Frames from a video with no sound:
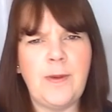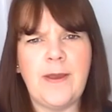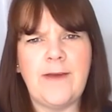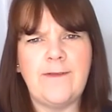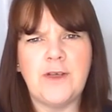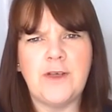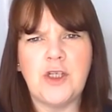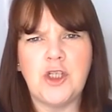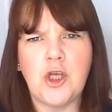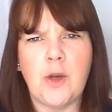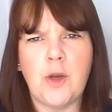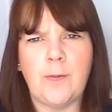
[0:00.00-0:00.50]
of
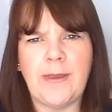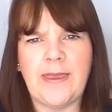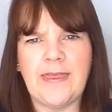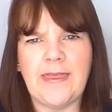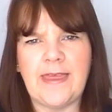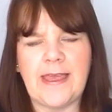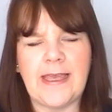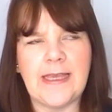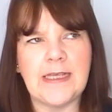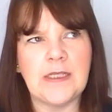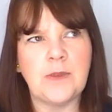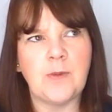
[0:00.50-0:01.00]
a shoppy
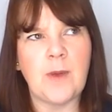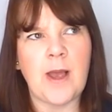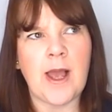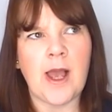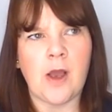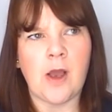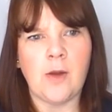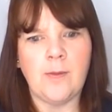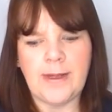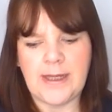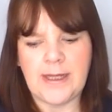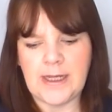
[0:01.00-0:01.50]
thing as
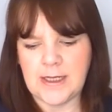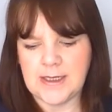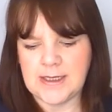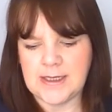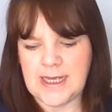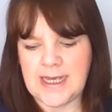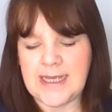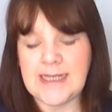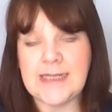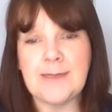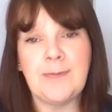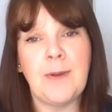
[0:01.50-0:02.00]
well because
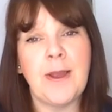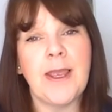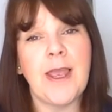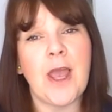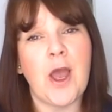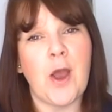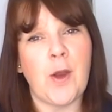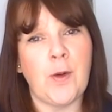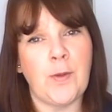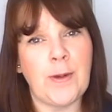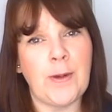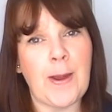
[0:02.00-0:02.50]
it's my
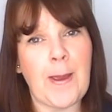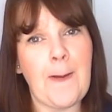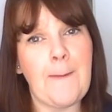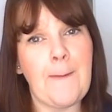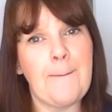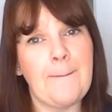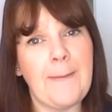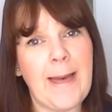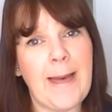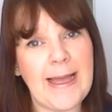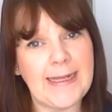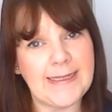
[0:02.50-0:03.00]
own
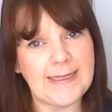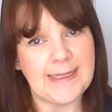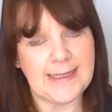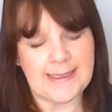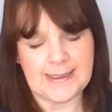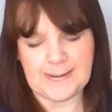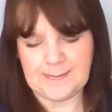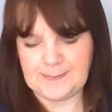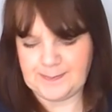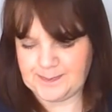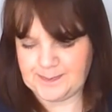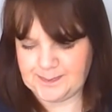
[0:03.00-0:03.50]
pattern,
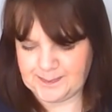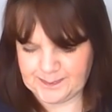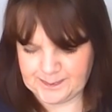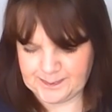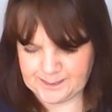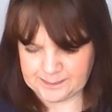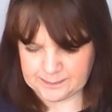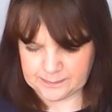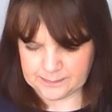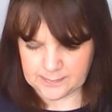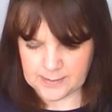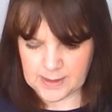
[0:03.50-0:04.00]

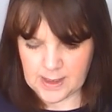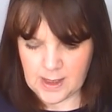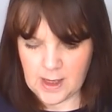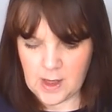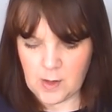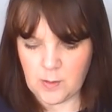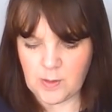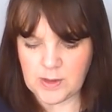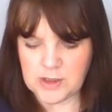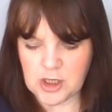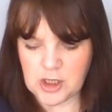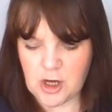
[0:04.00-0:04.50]

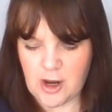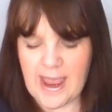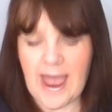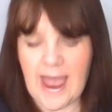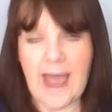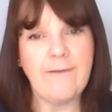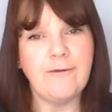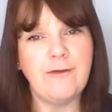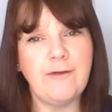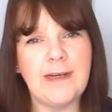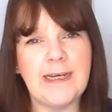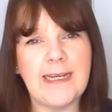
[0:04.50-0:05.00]
which I
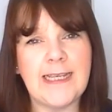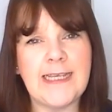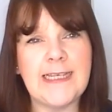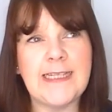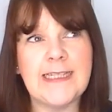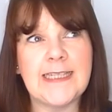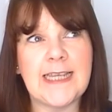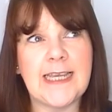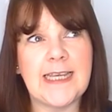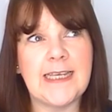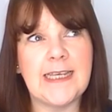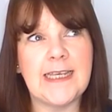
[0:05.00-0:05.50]
have
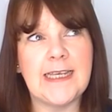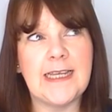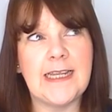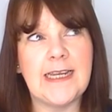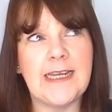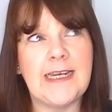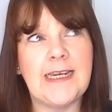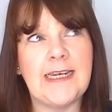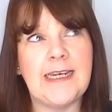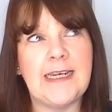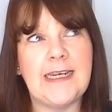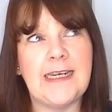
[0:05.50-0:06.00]
released
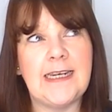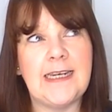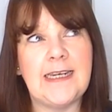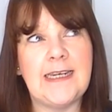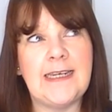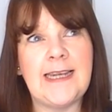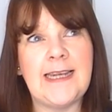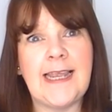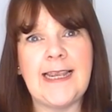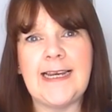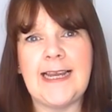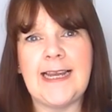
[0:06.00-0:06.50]

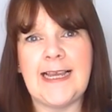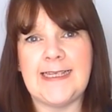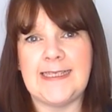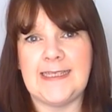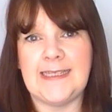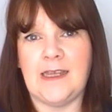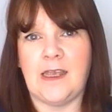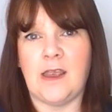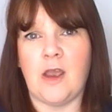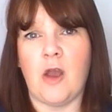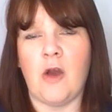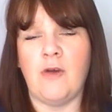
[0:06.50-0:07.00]
late last
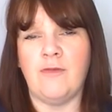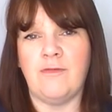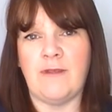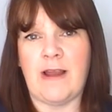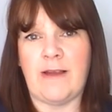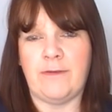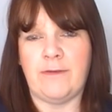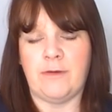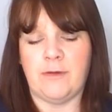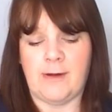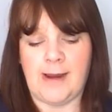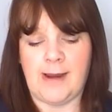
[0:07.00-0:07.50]
night on
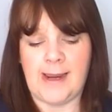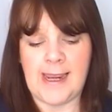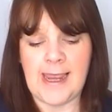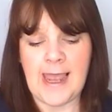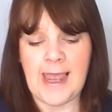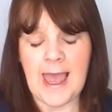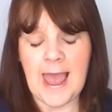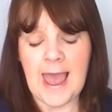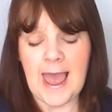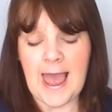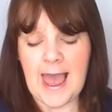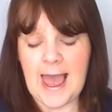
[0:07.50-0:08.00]
Ravelry,
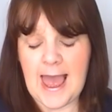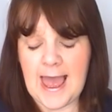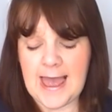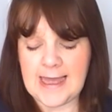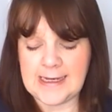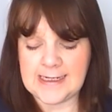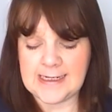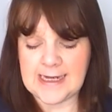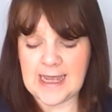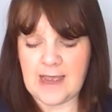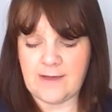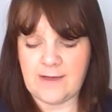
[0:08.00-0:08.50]

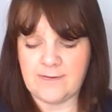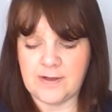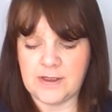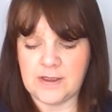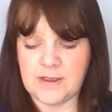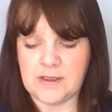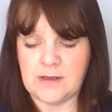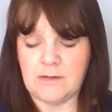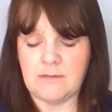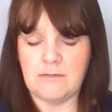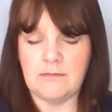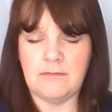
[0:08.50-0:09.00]
and after
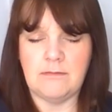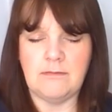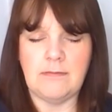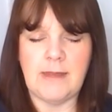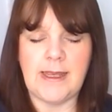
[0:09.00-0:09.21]
some